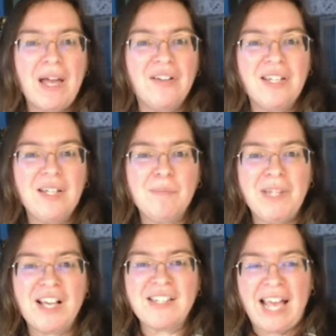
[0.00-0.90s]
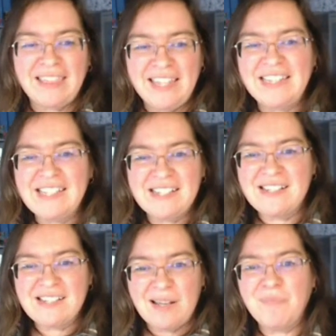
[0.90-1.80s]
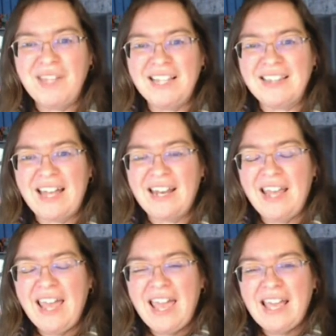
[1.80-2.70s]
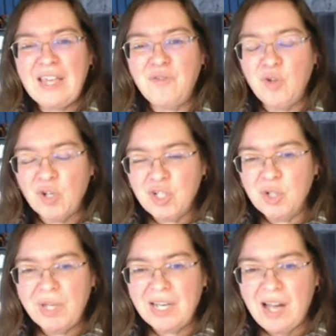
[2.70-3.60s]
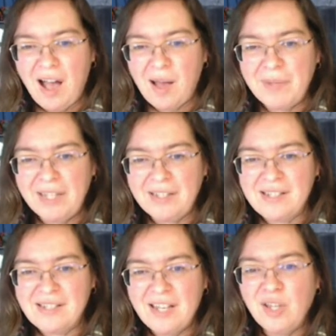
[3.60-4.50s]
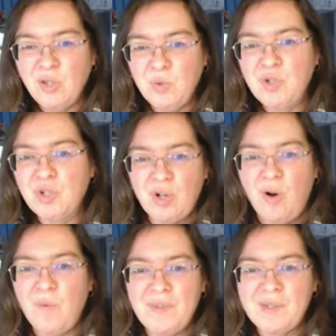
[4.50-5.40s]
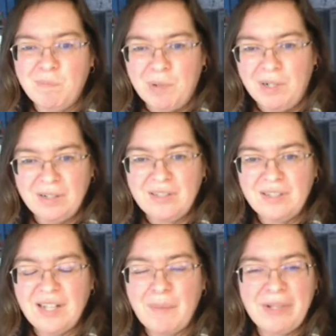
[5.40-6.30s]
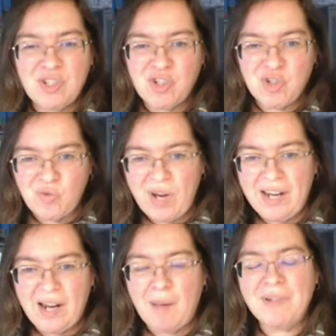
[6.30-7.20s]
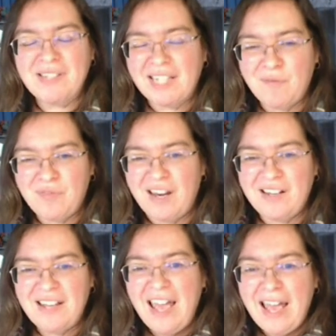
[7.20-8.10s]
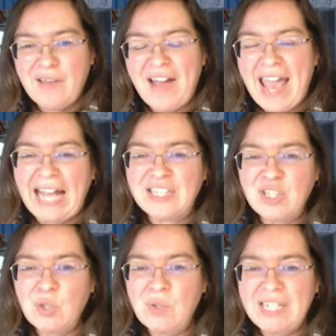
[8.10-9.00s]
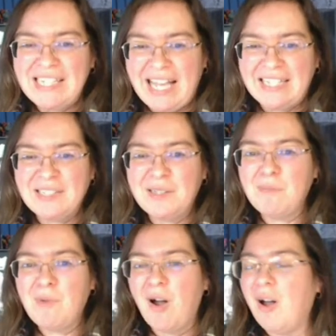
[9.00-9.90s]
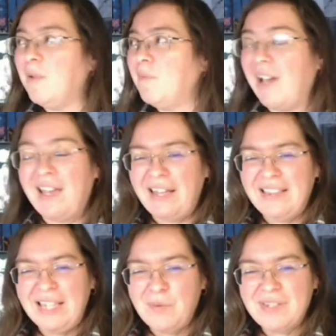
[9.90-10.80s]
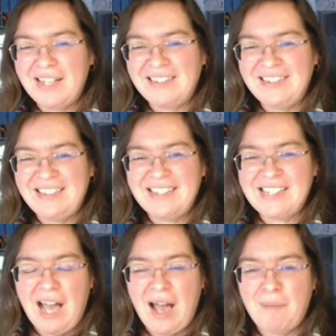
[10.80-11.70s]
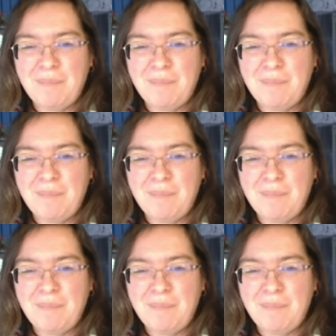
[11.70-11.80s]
it, because I think this is something that if you're doing comics, you should own this book. I mean, straight up. It's like if I had to do an addendum on I think it was like the top